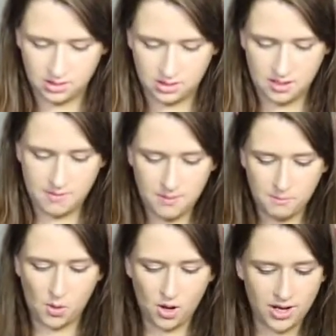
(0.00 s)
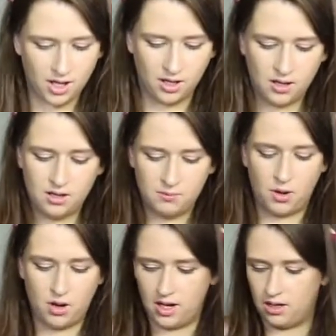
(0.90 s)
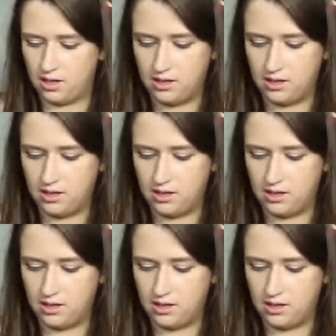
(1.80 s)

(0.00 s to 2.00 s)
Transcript: come on, boil, boil.